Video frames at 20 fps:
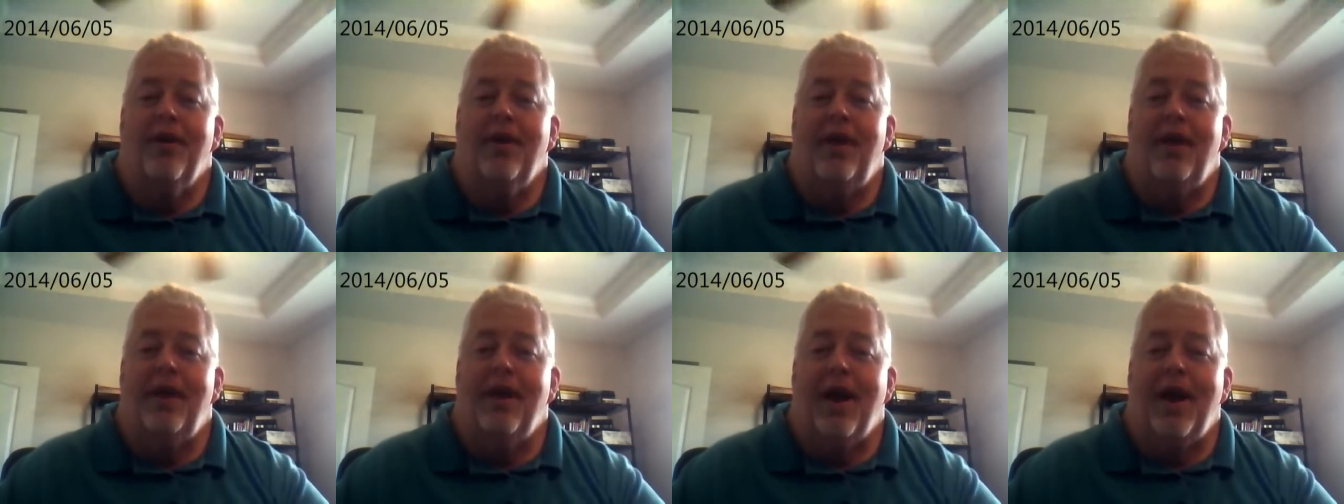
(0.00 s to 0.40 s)

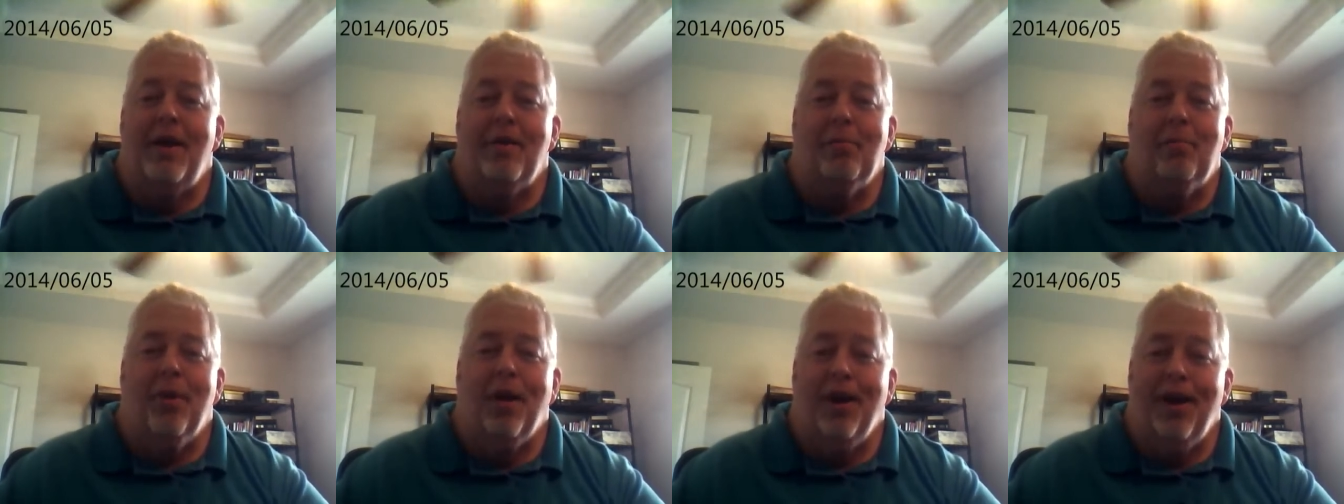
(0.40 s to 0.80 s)
and I
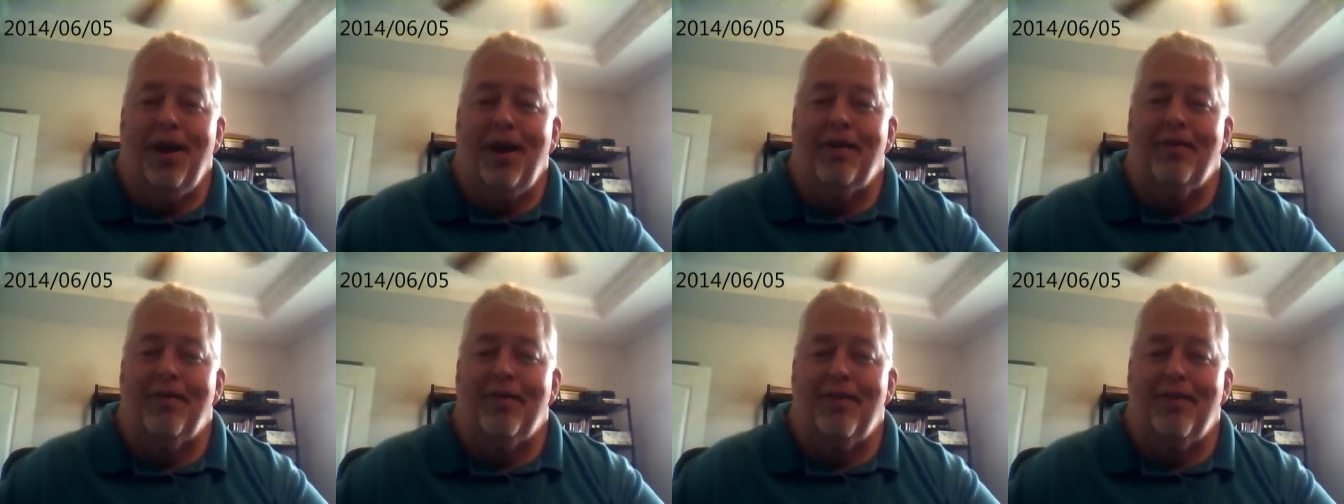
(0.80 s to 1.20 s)
am
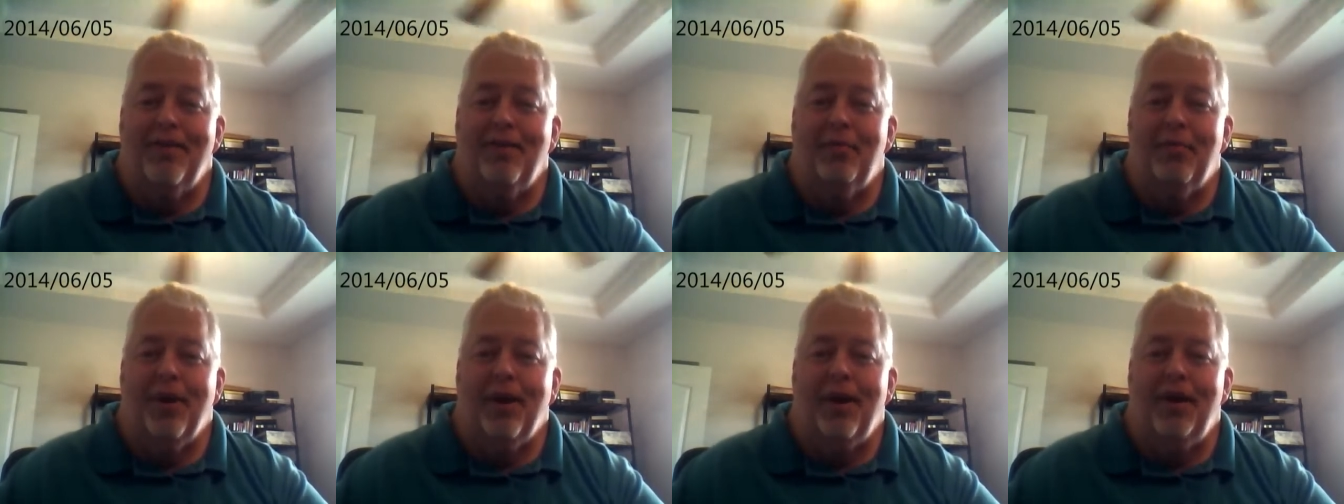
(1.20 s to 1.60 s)
blessed,
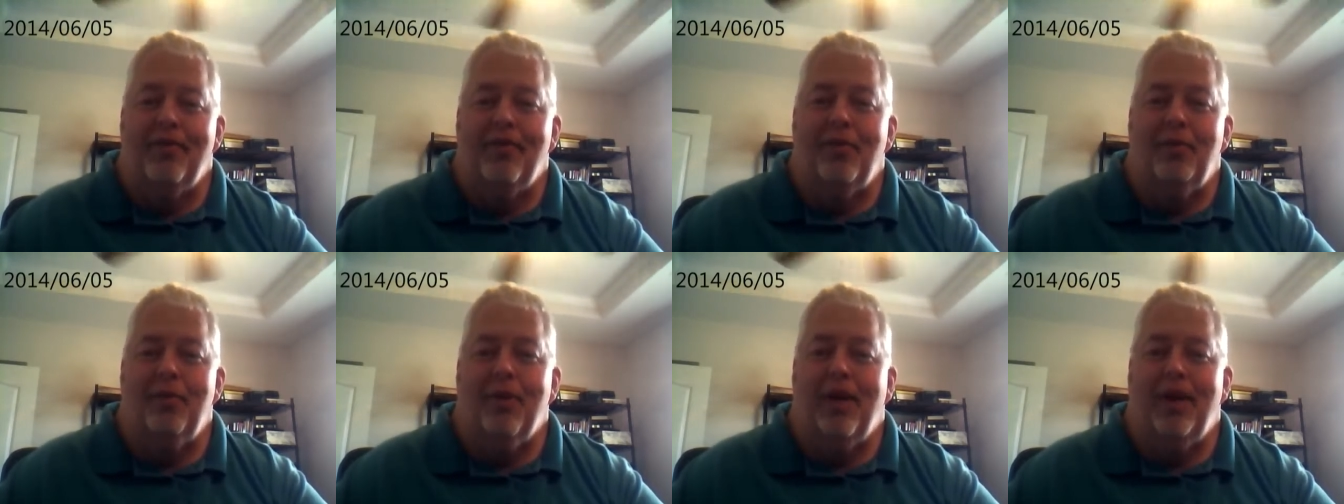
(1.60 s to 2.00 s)

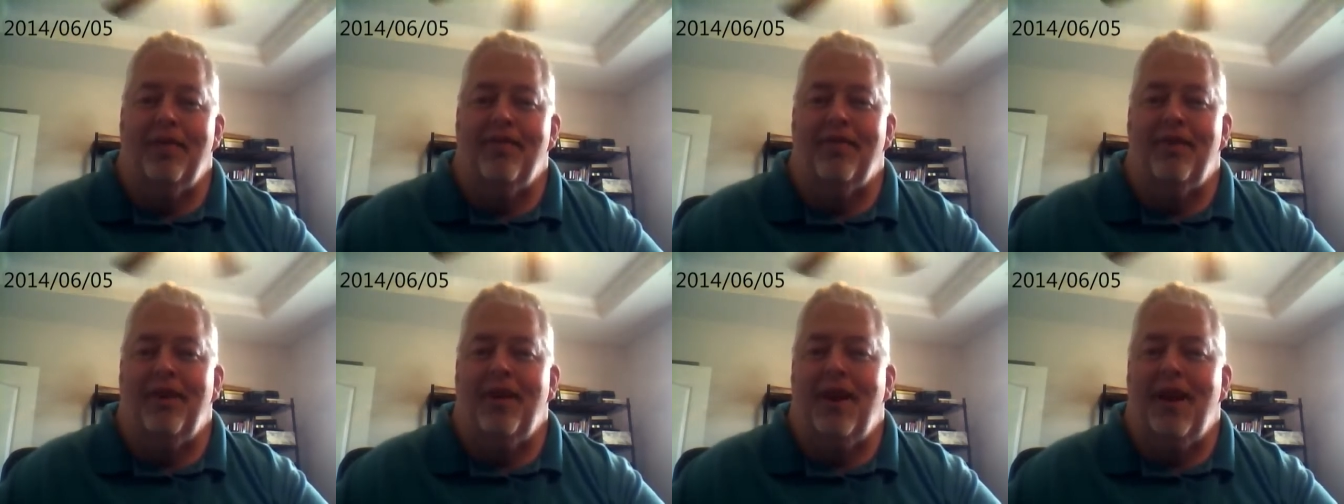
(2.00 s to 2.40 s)
blessed,
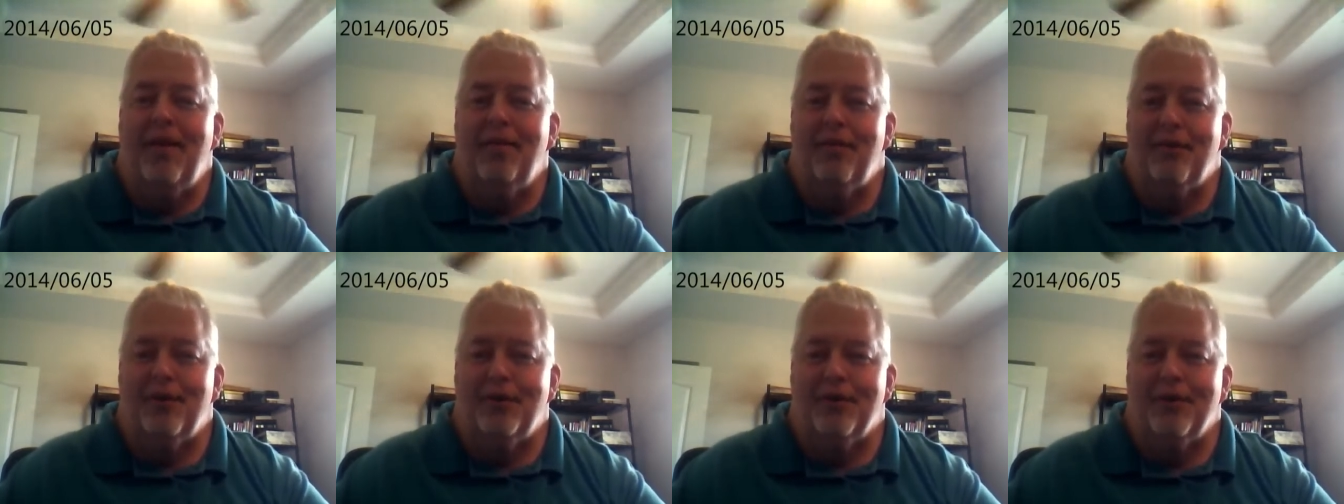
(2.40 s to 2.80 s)
blessed to
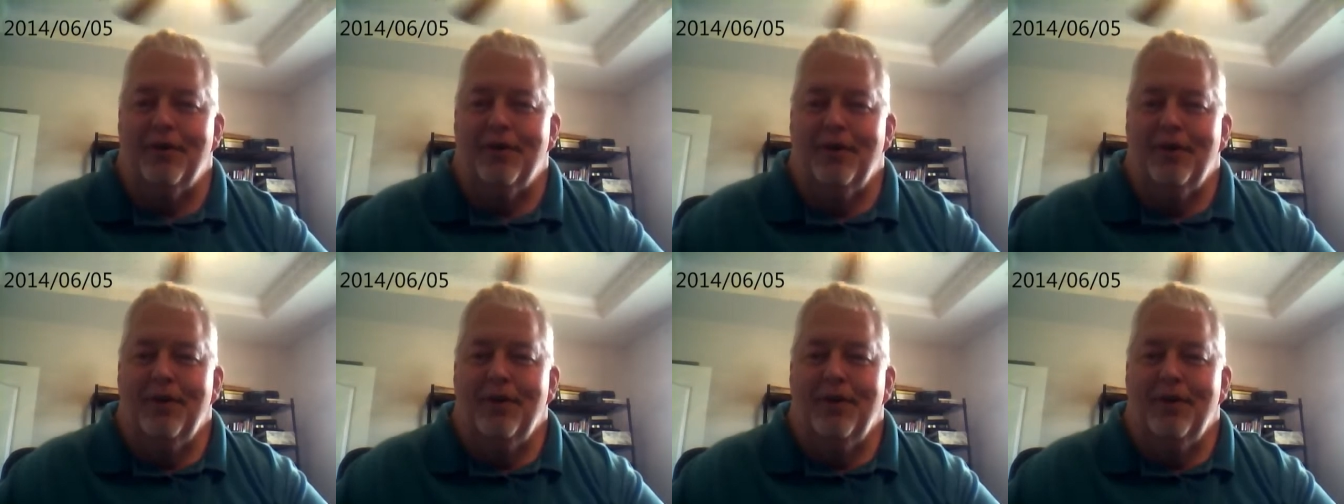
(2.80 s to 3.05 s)
have her.